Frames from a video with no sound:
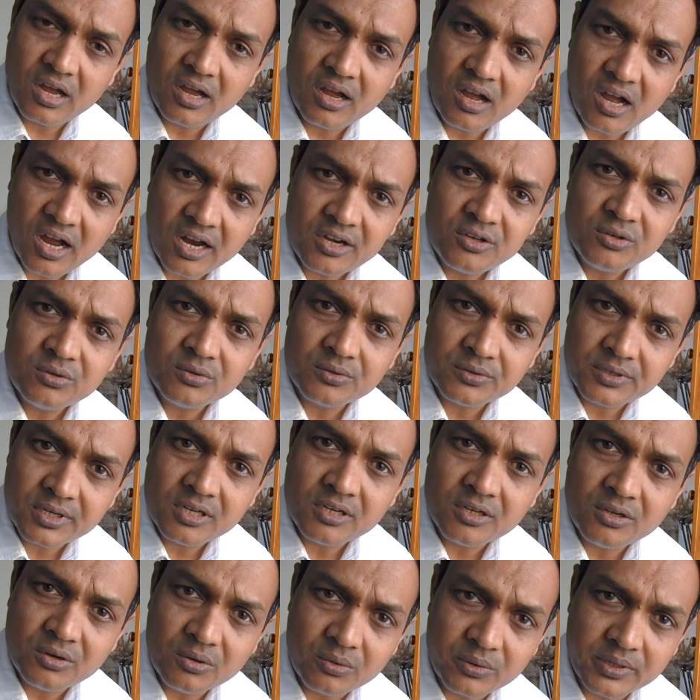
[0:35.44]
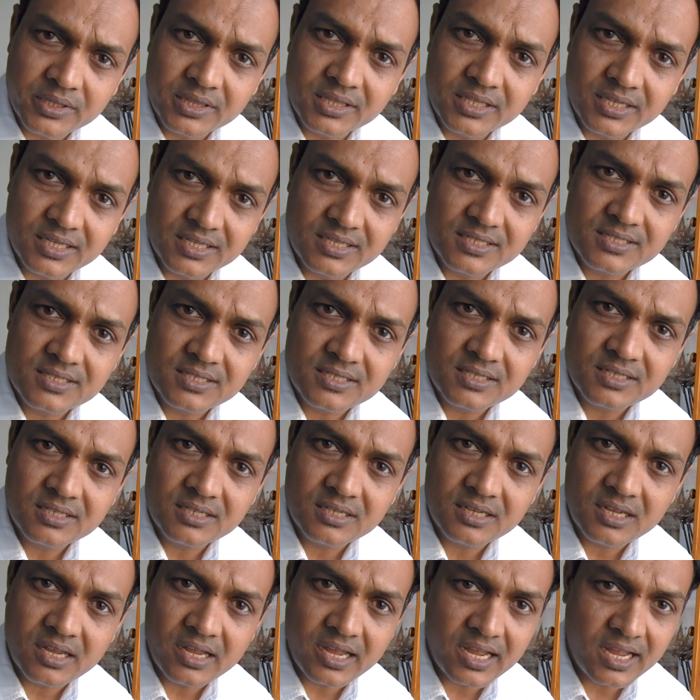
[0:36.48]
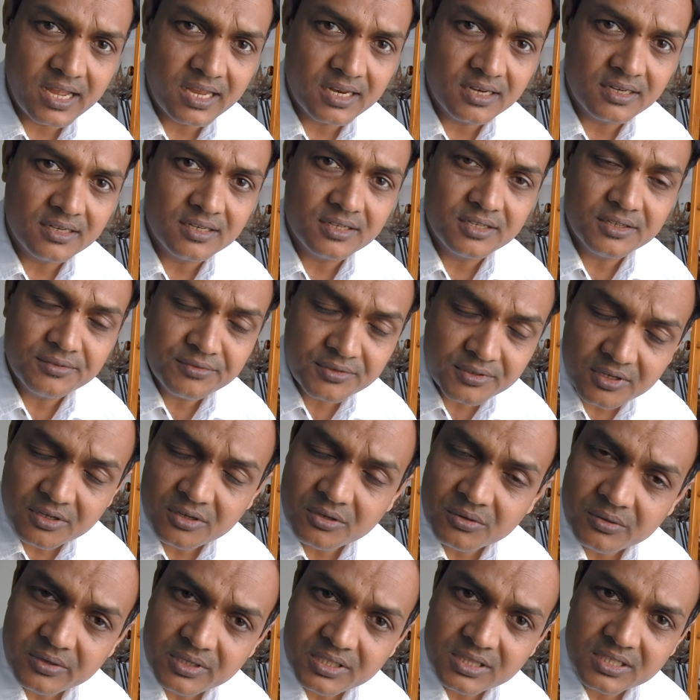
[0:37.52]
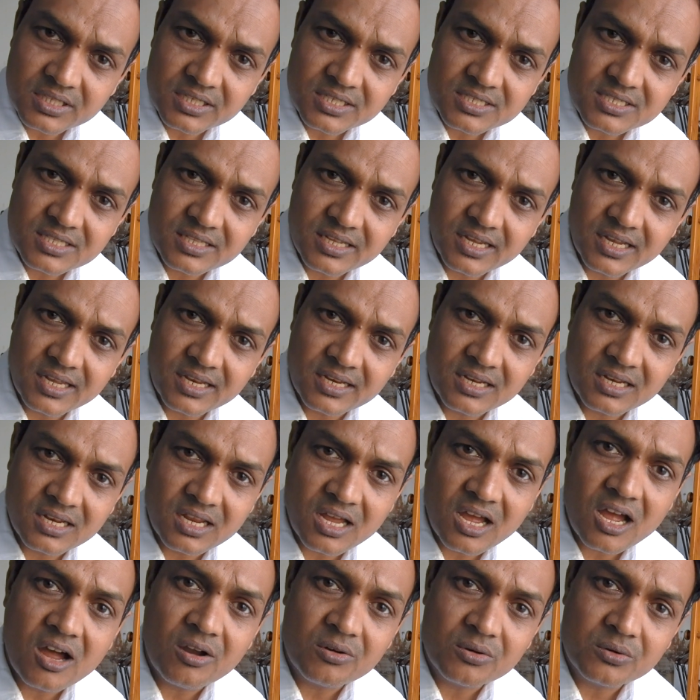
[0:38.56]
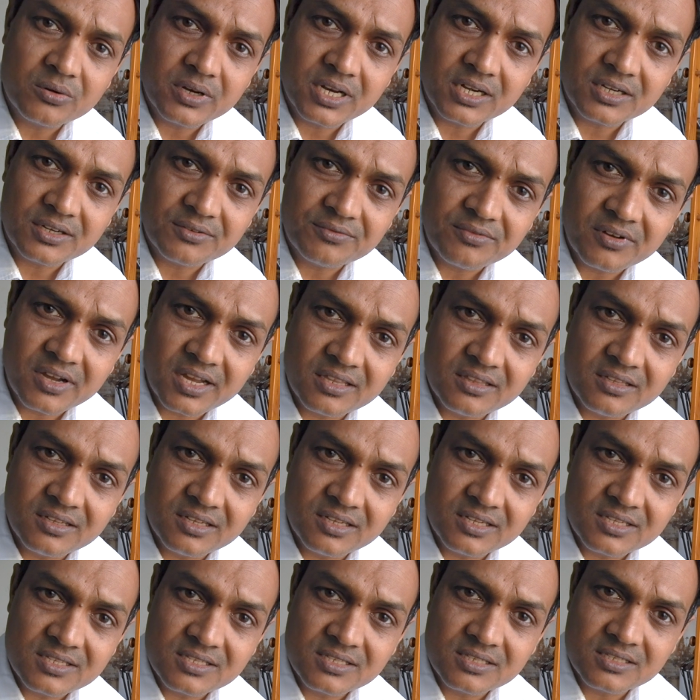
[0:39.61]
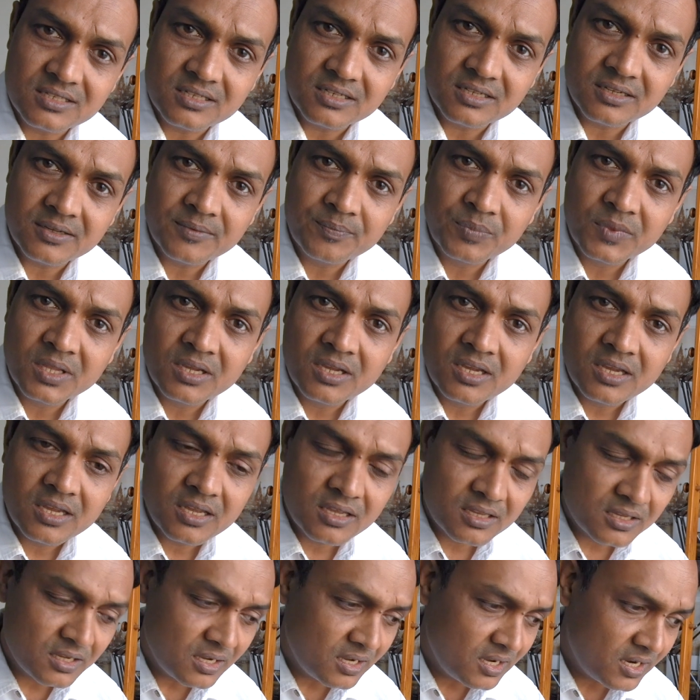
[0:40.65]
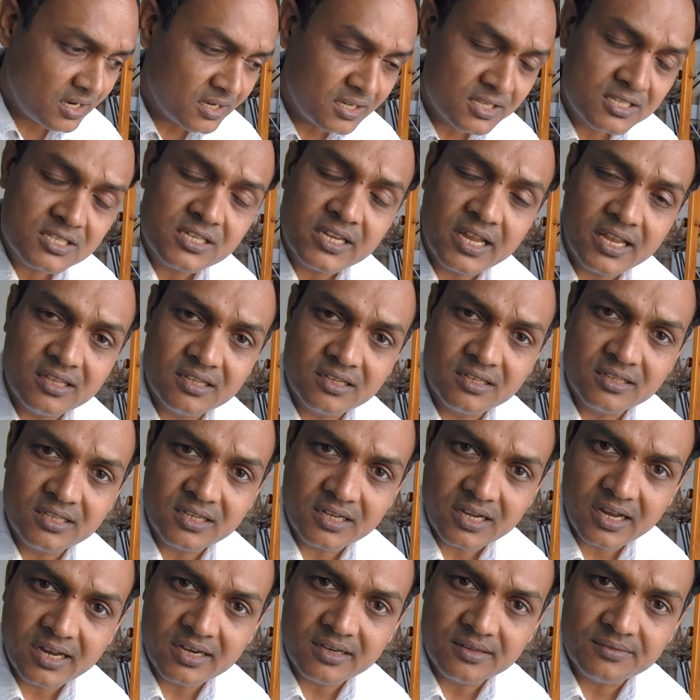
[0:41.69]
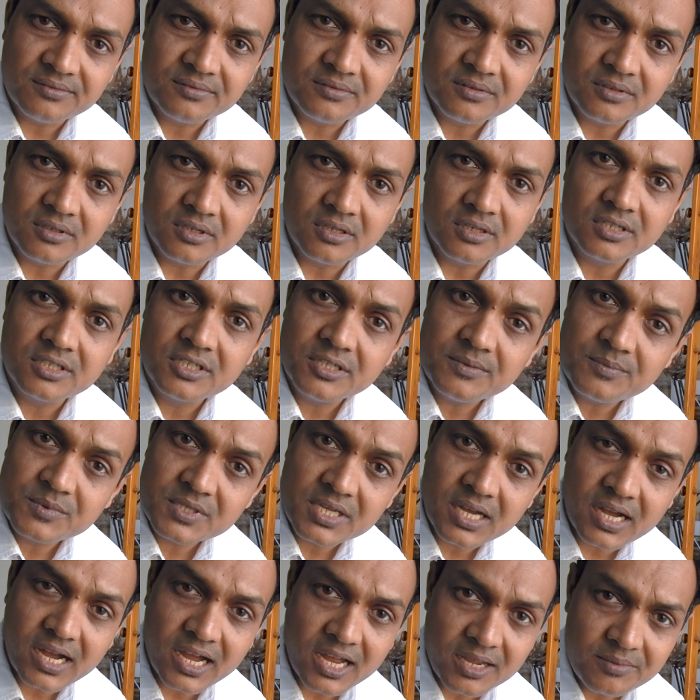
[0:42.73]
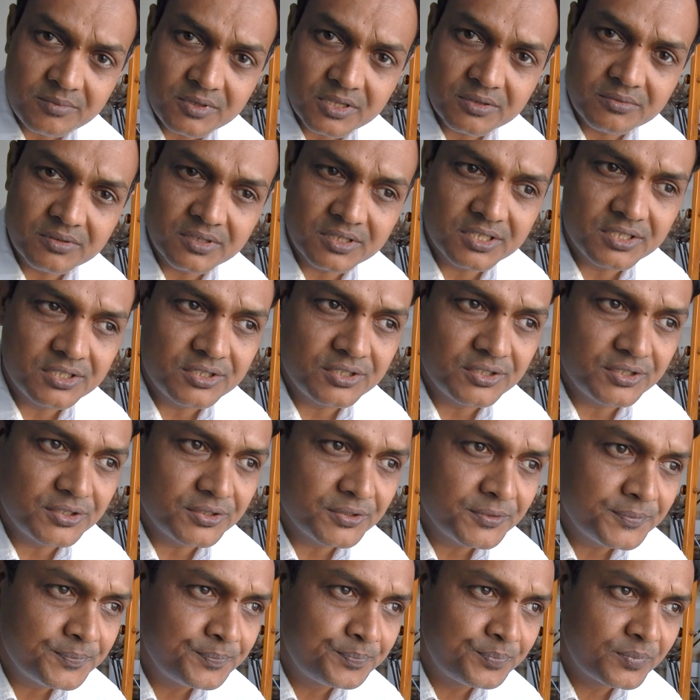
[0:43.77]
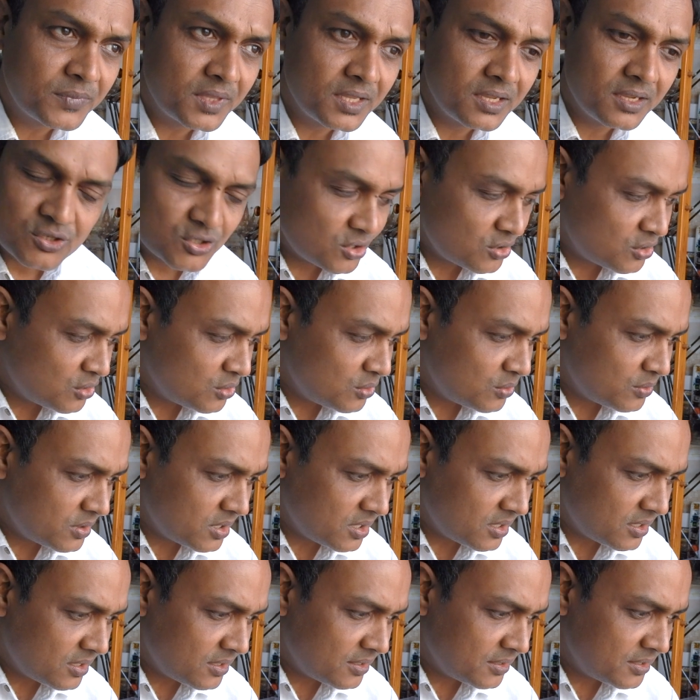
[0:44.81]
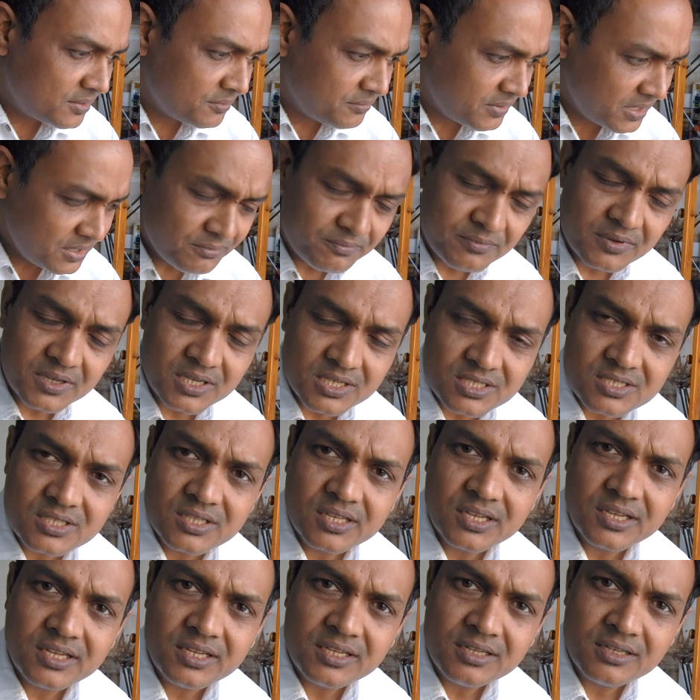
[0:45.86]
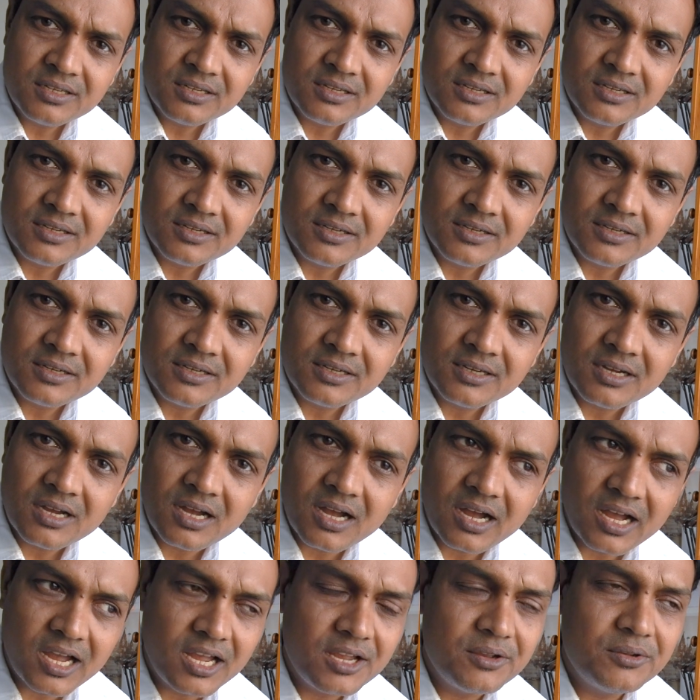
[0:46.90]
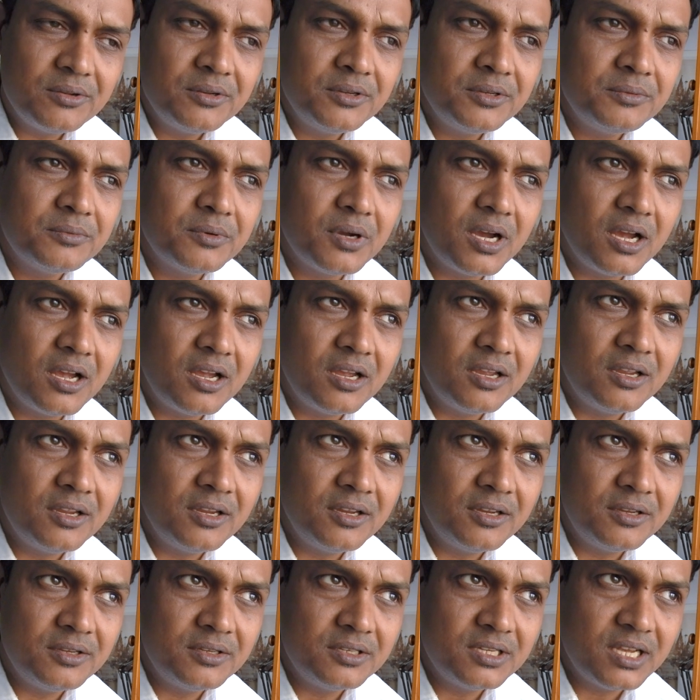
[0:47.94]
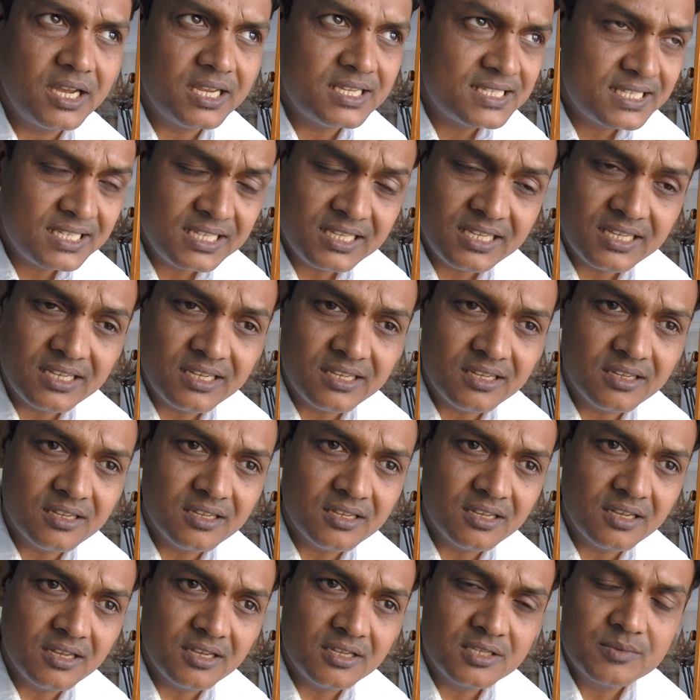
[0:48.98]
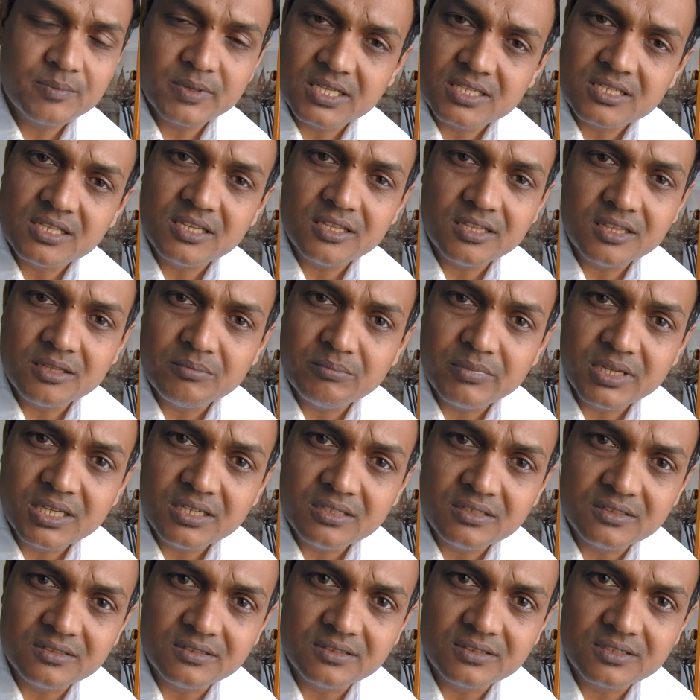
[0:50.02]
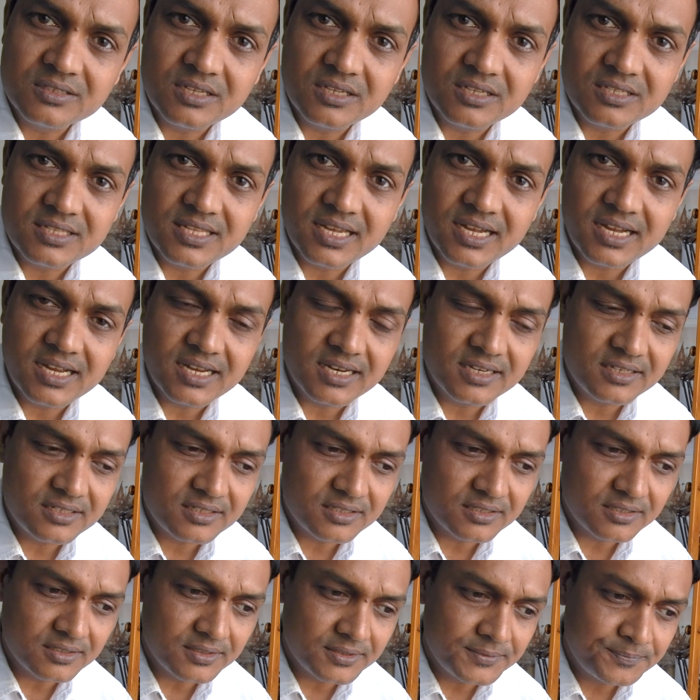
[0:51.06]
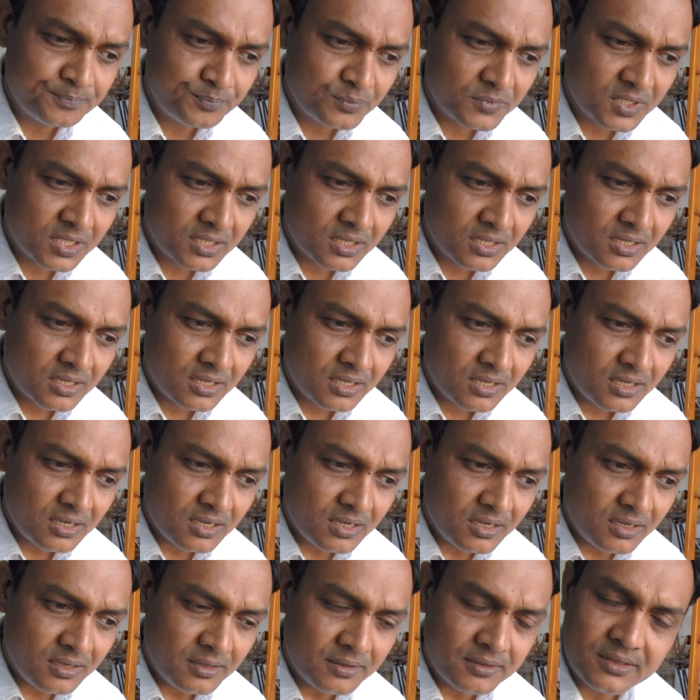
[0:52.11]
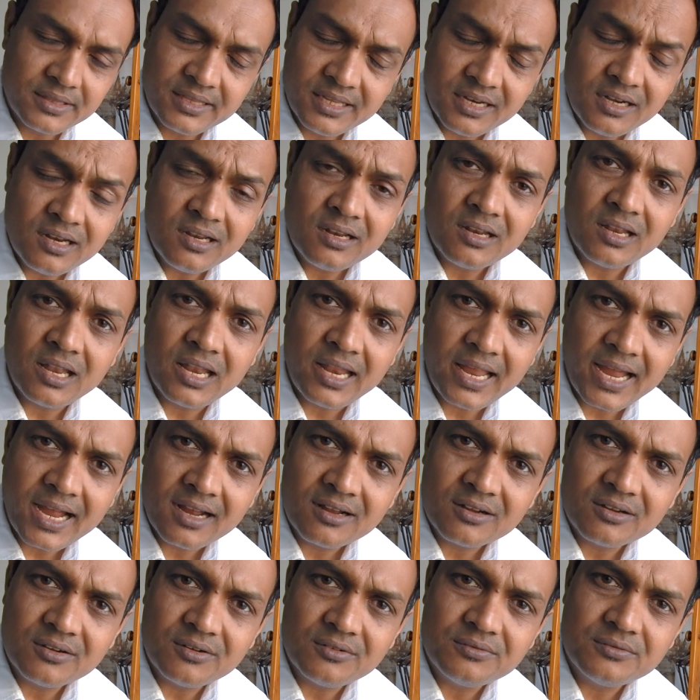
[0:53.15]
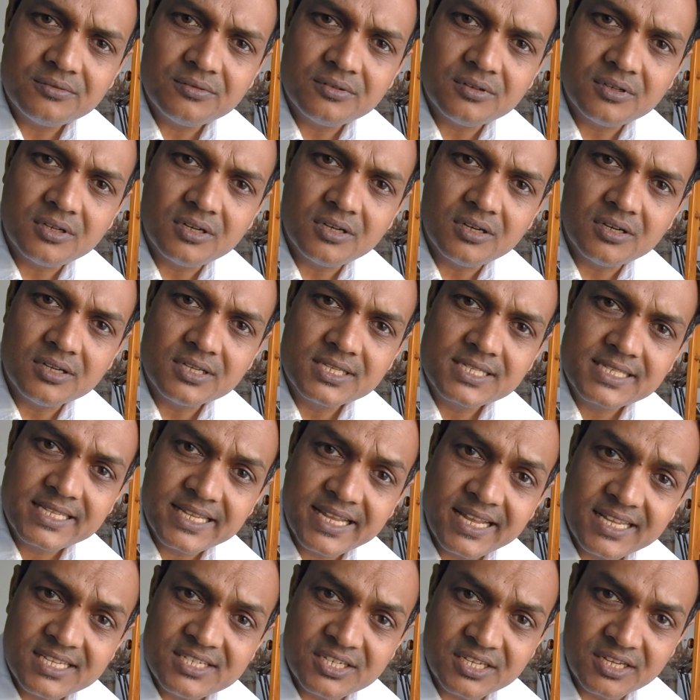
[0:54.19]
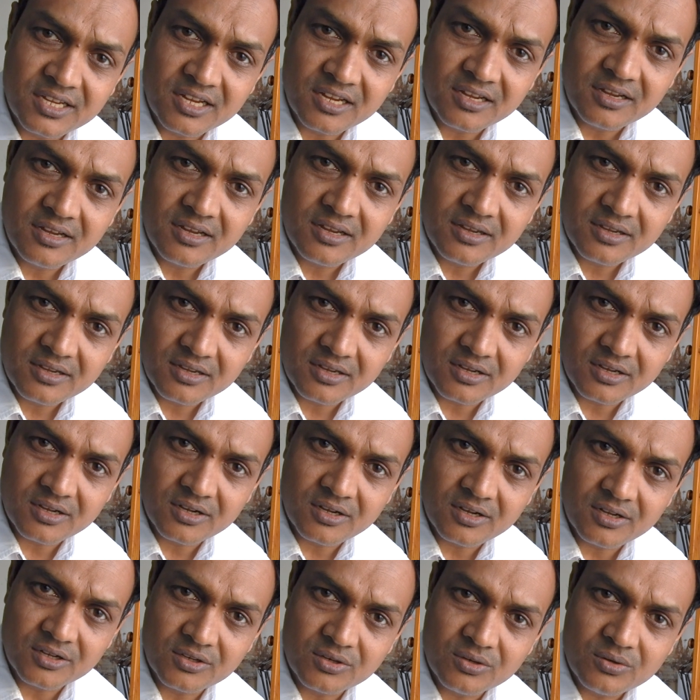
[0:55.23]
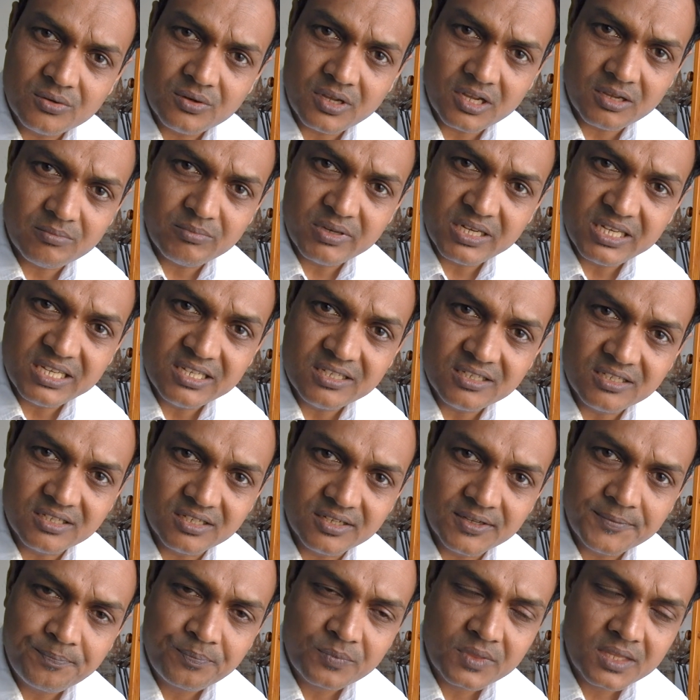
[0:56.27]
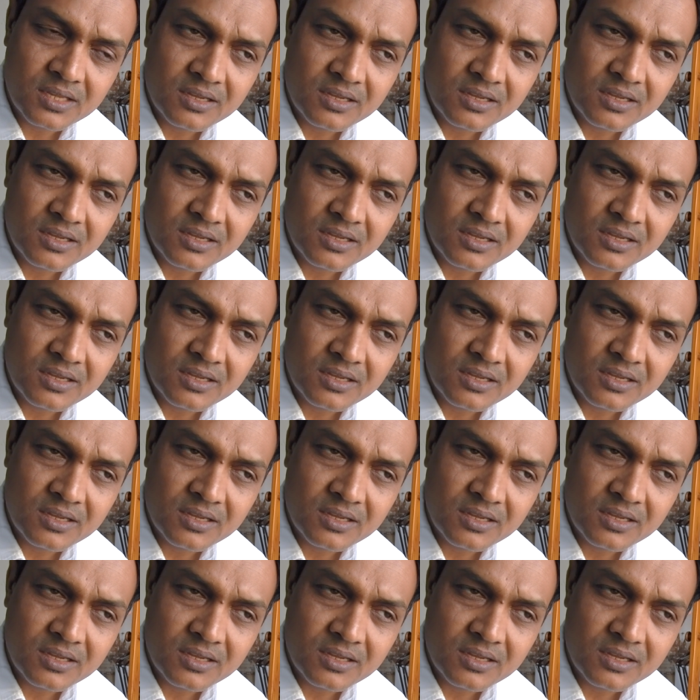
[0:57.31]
uh, are you really doing this? And if you're doing this, then how to rectify this? Uh, uh, understanding the kind of uh, tips I'm giving it to you. So uh, the very first thing I, I I see, especially in the beginners, is that there are lack of sketching, you know, ability.